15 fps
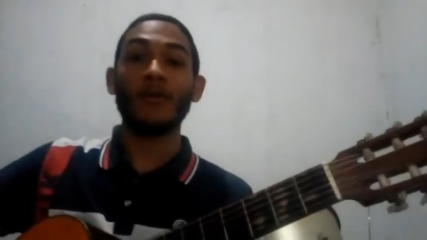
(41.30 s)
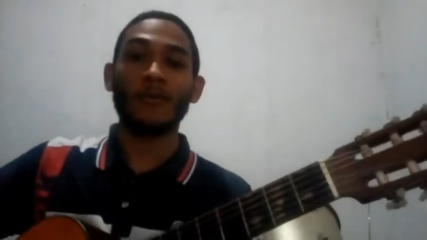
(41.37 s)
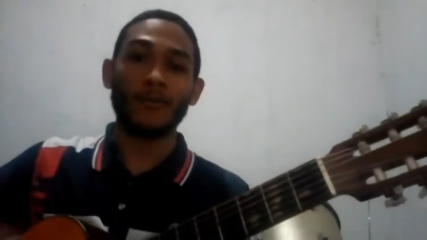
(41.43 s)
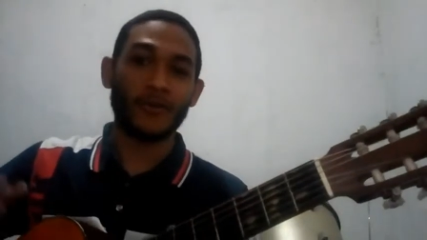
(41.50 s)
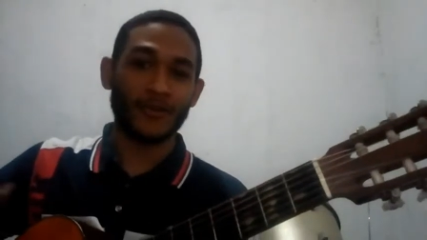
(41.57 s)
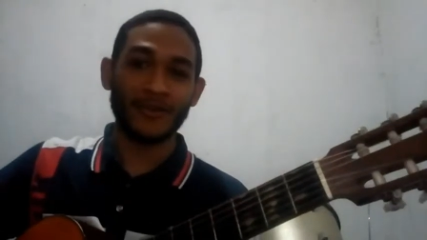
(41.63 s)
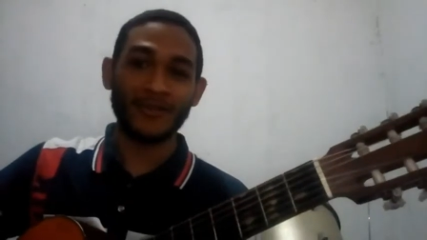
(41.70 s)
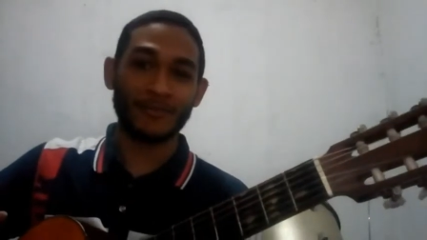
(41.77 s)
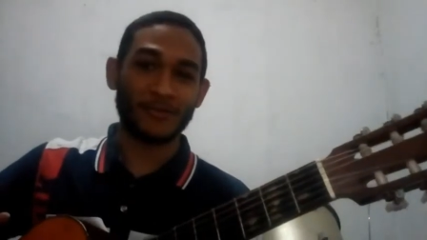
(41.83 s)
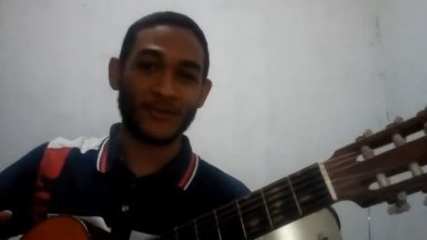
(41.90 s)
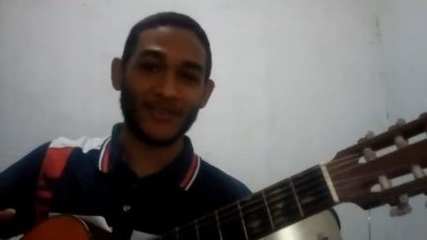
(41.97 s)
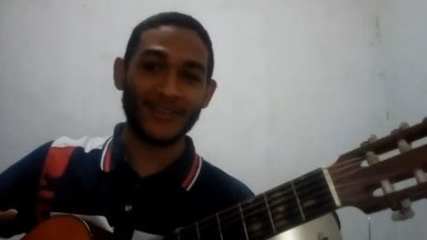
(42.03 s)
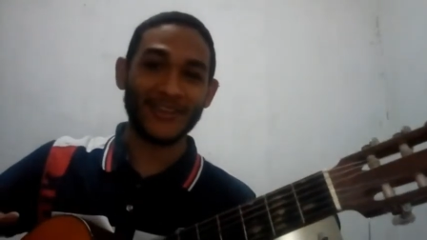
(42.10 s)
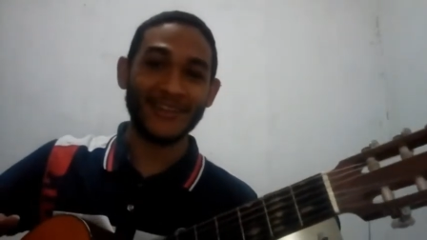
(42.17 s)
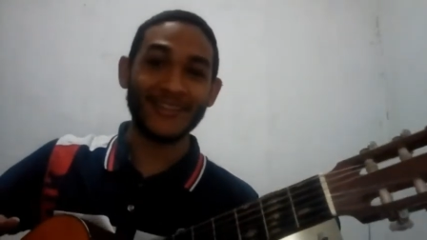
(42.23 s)
We're gonna
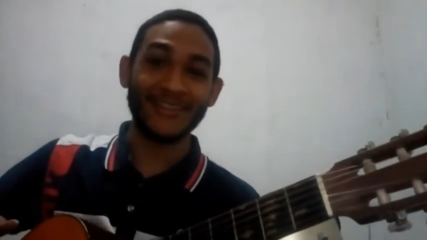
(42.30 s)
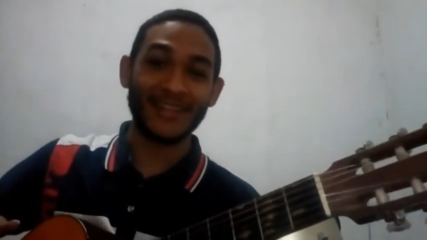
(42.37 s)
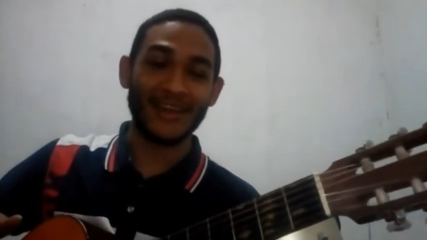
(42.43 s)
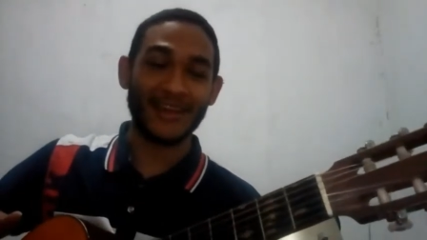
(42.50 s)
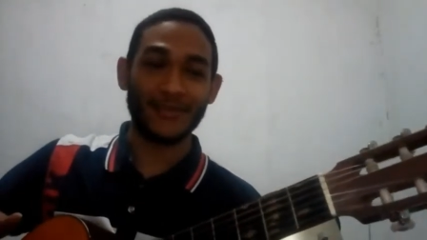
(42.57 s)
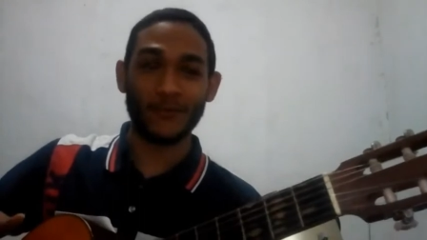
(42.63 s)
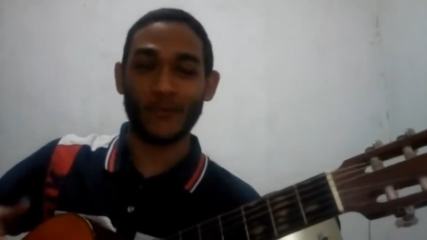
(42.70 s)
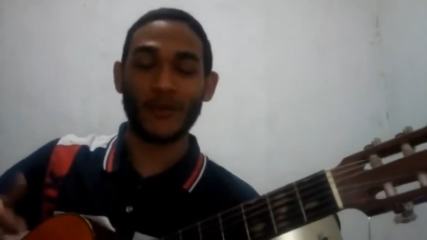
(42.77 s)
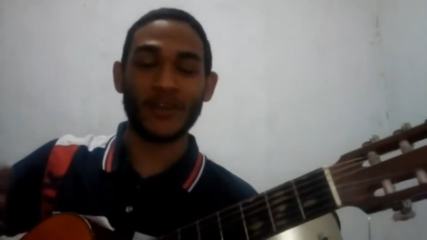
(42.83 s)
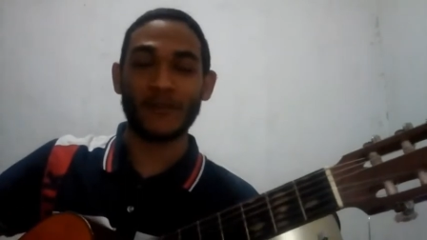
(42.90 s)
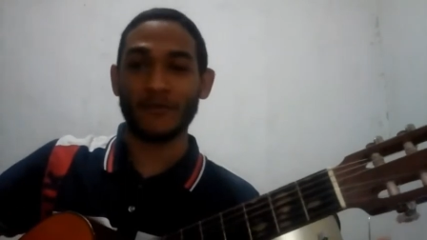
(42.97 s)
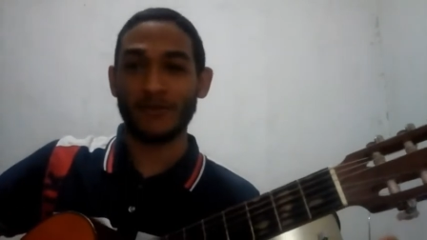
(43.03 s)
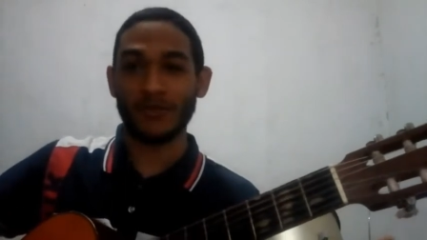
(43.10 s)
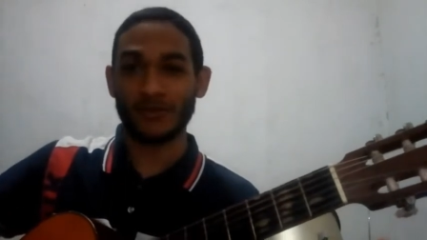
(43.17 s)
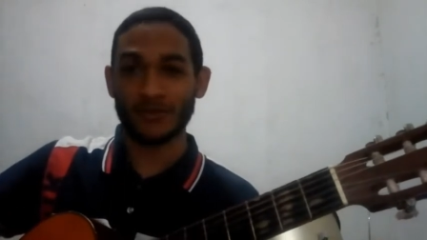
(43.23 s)
pretend that we have
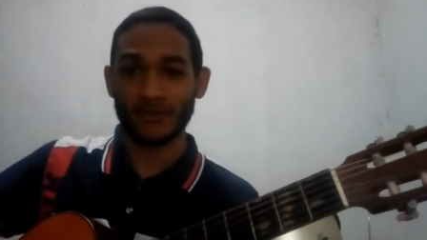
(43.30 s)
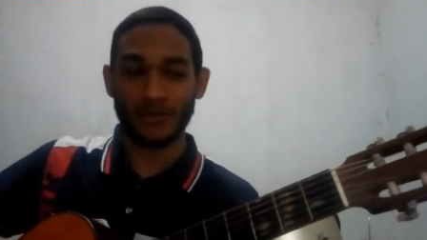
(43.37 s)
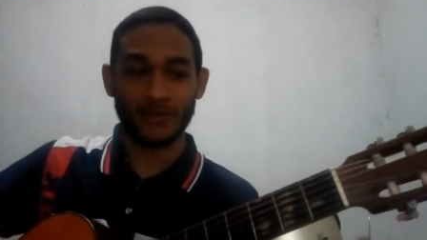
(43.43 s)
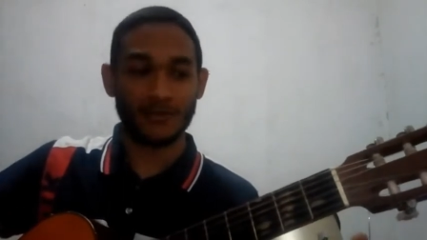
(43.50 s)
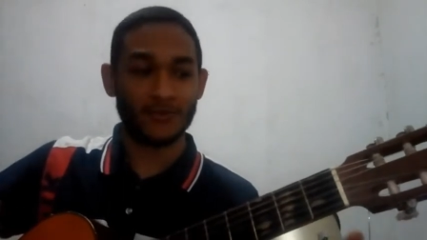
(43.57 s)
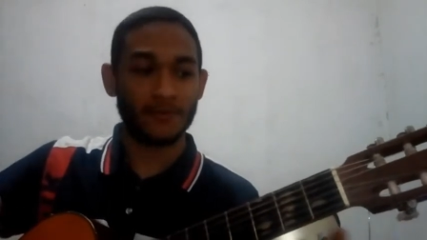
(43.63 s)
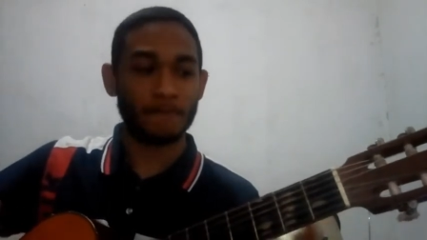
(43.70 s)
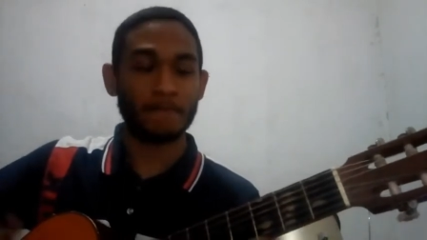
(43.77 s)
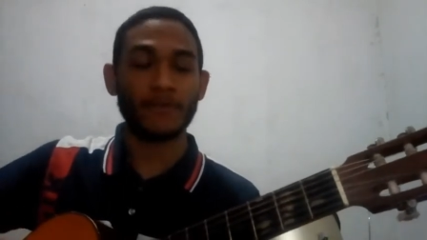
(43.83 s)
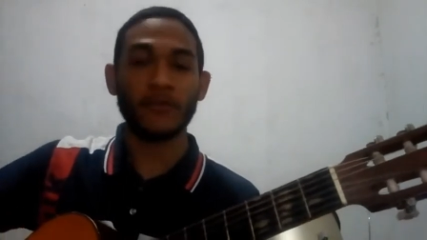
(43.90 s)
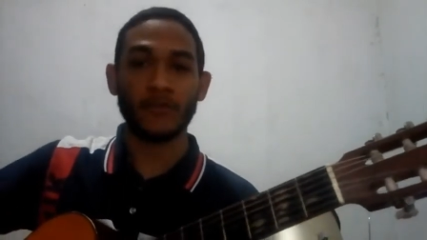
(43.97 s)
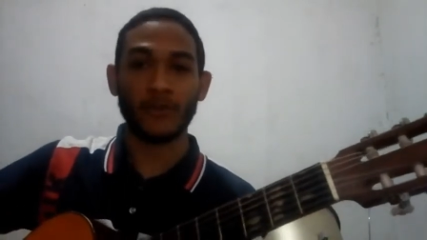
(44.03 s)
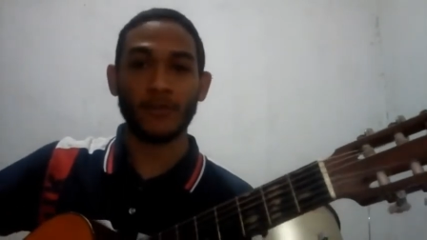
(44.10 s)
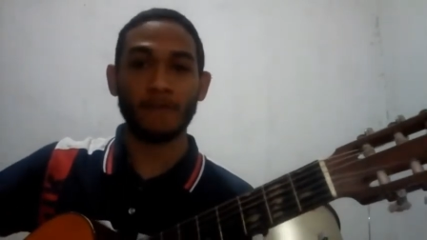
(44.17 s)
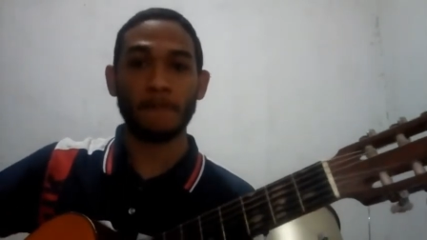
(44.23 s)
new strings. So,